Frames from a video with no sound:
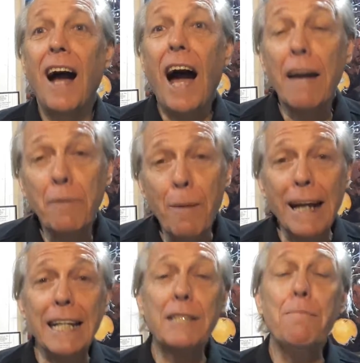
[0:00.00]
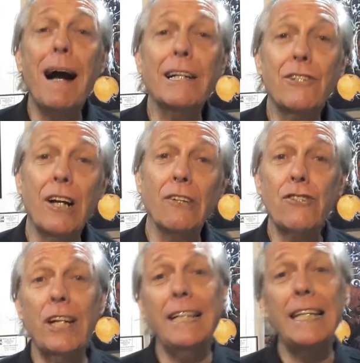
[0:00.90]
Hi everybody, it's Mark Shelsh
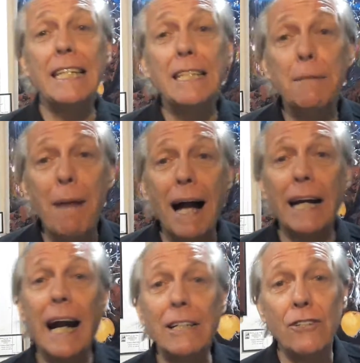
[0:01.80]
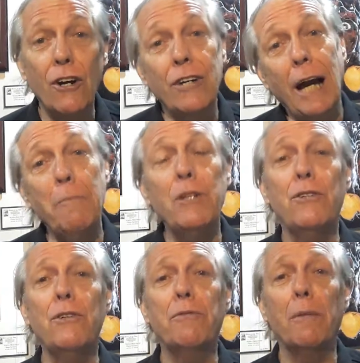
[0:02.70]
here. This is the Mark Art Show coming
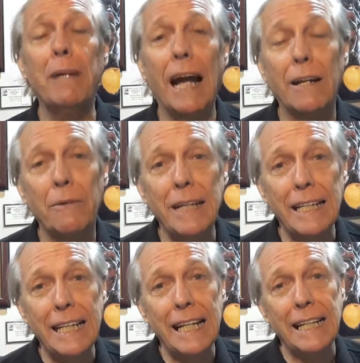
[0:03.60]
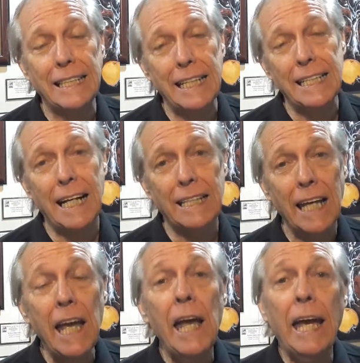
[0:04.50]
to you from Galeria de las Islas
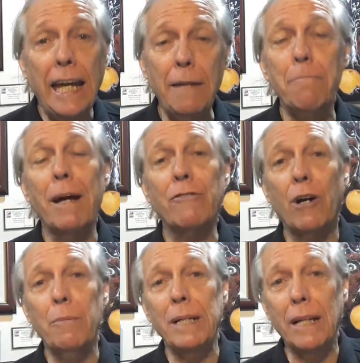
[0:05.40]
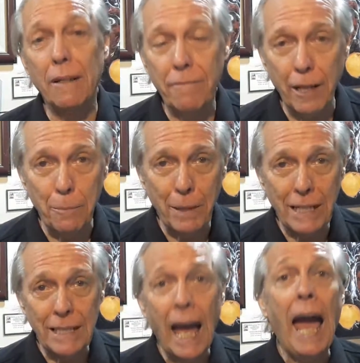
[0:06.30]
in Metro Manila,
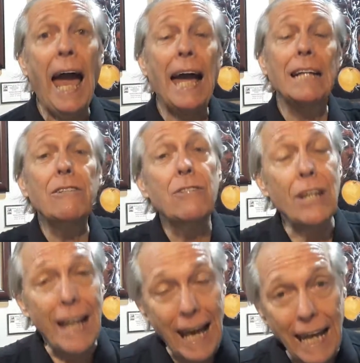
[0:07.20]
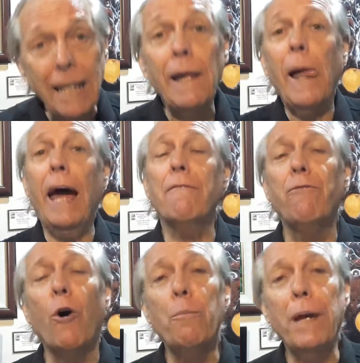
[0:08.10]
Philippines. And today at
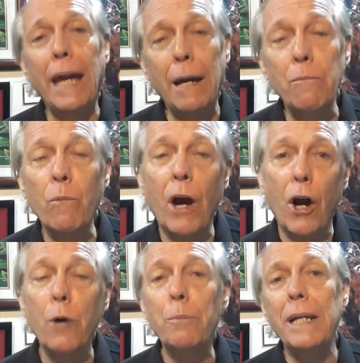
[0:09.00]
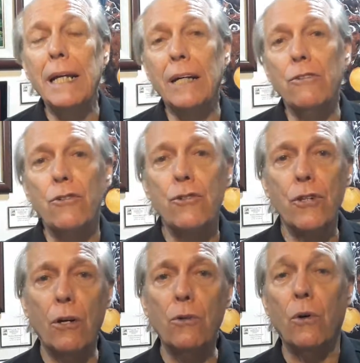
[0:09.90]
4 p.m. we're opening a new
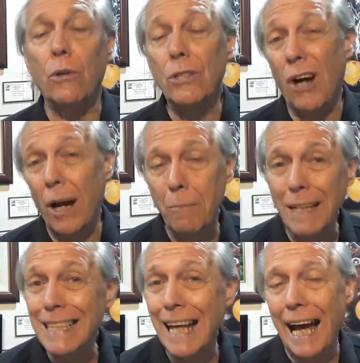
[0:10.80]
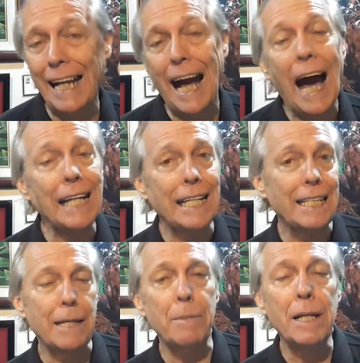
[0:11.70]
show called Timeless, an art
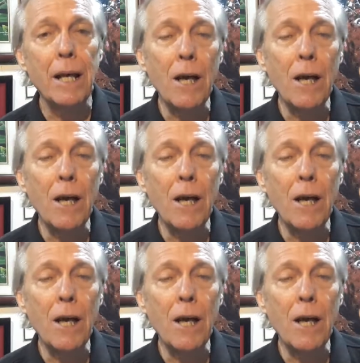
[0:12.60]
exhibit